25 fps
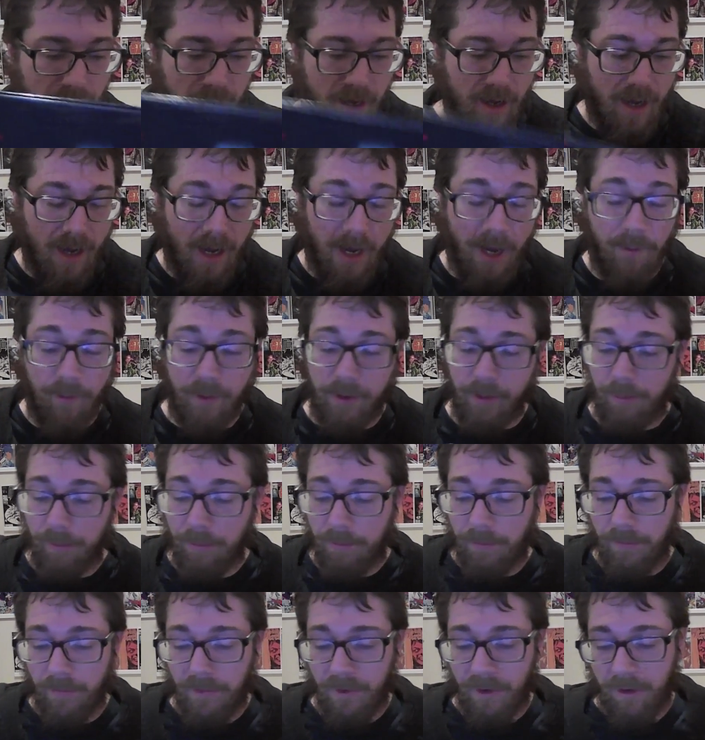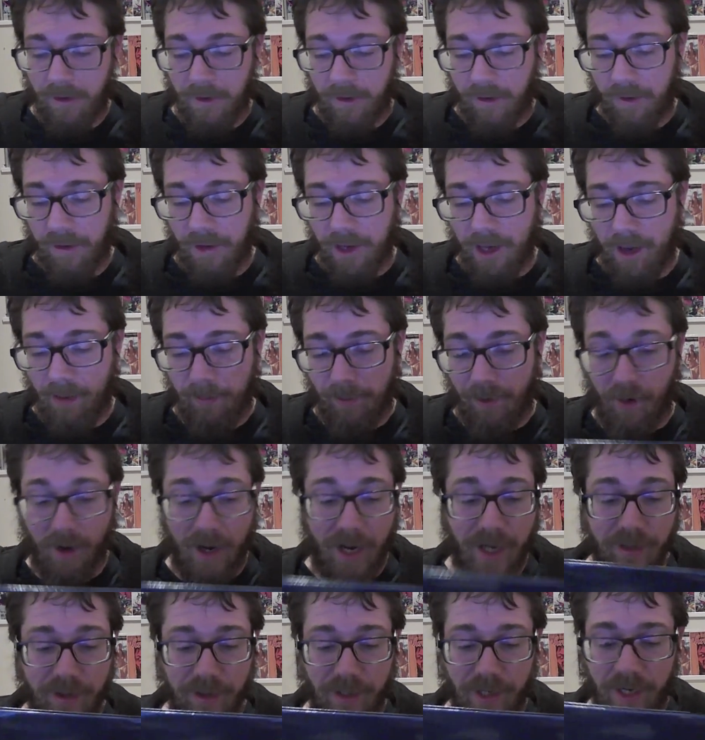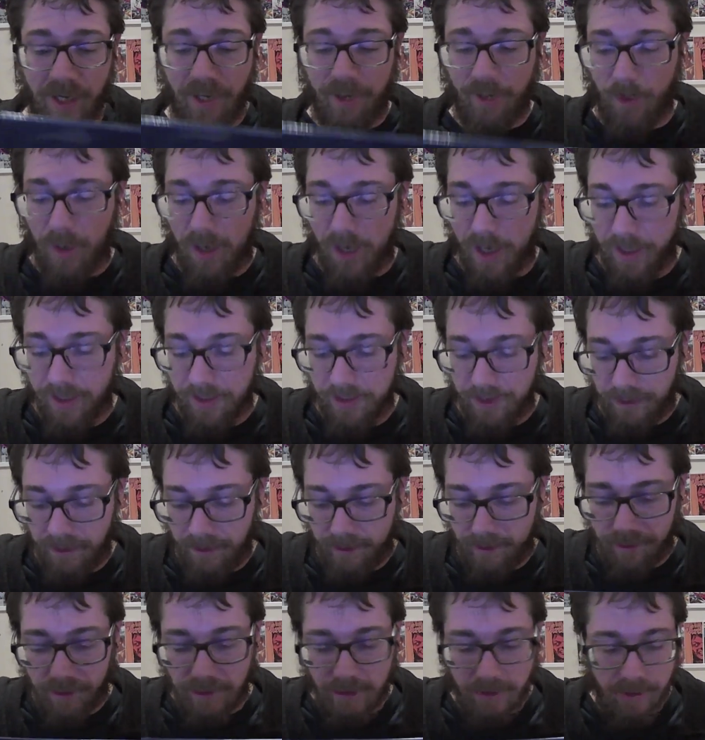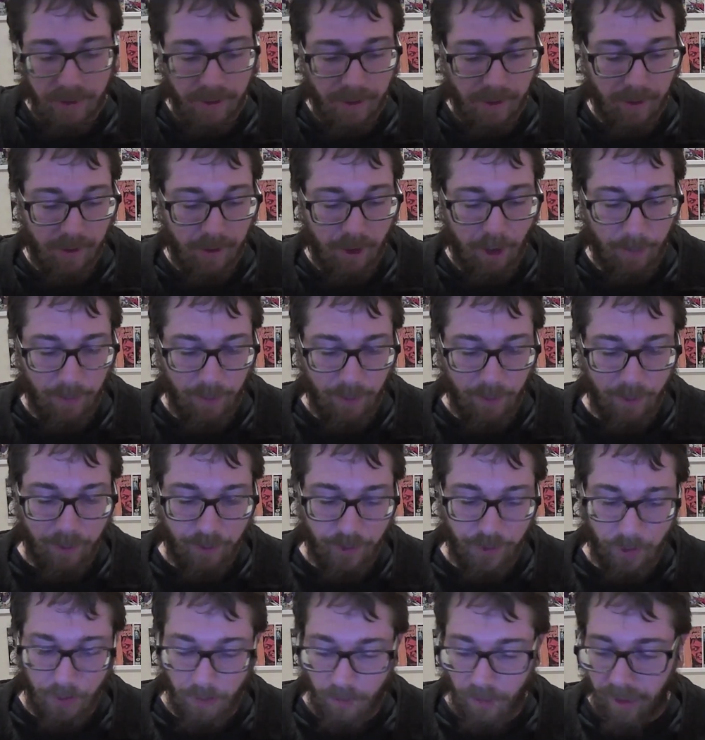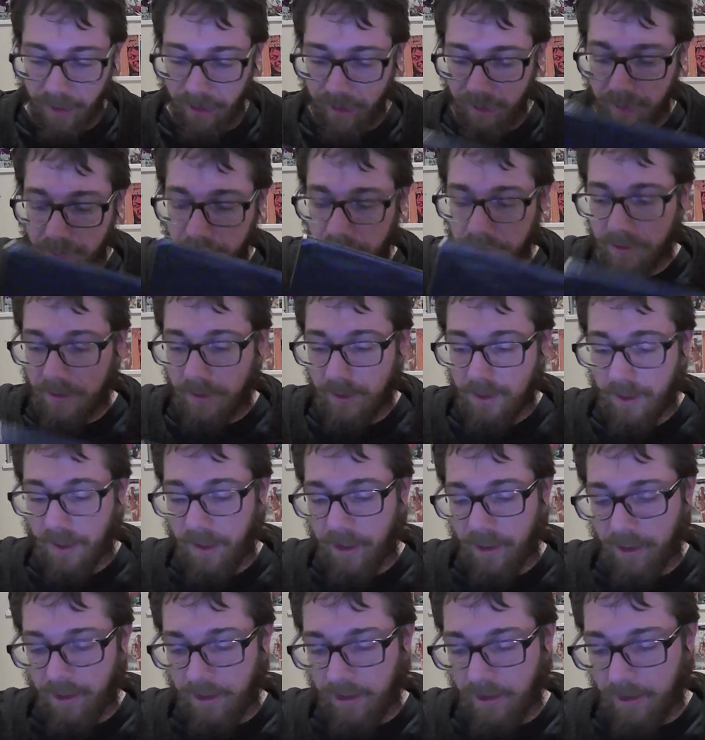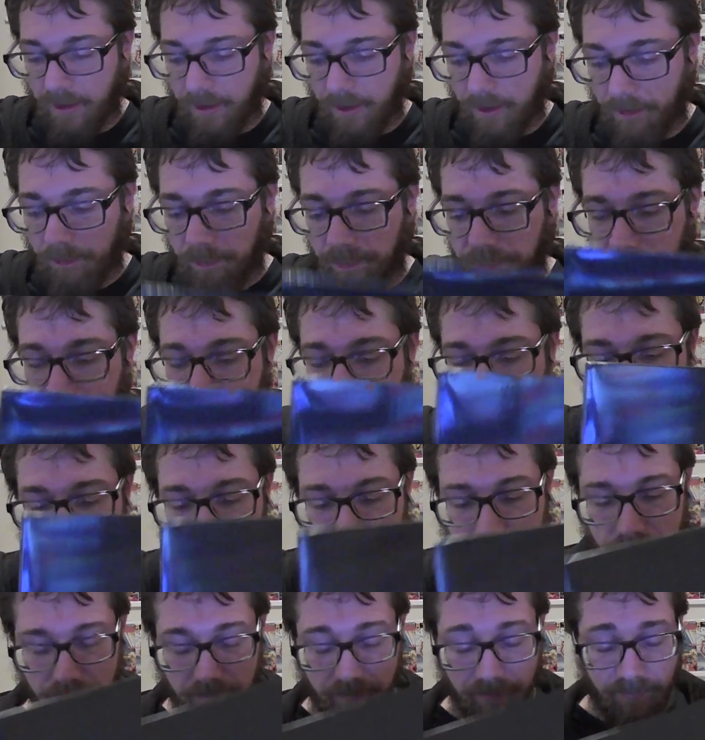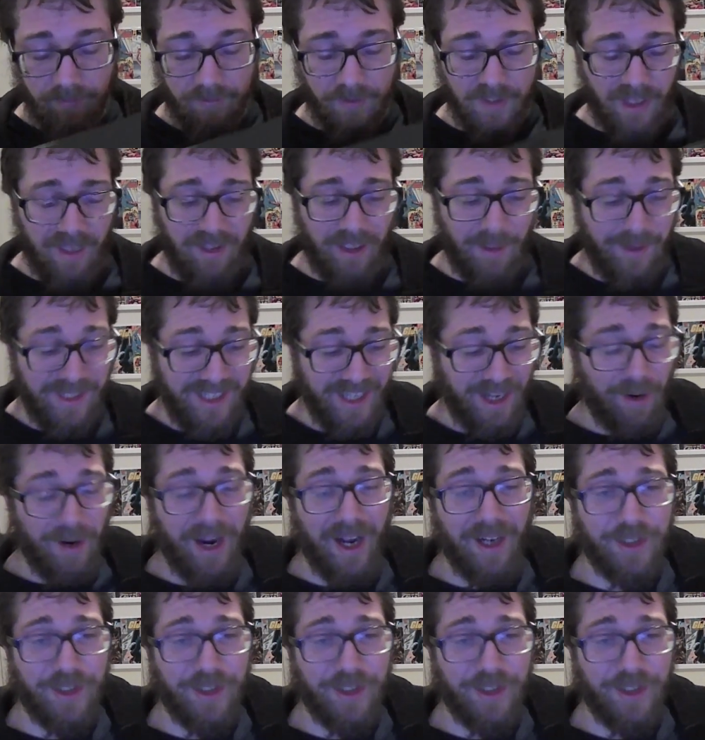I'm glad you guys watched. Hope you enjoyed. Let me know how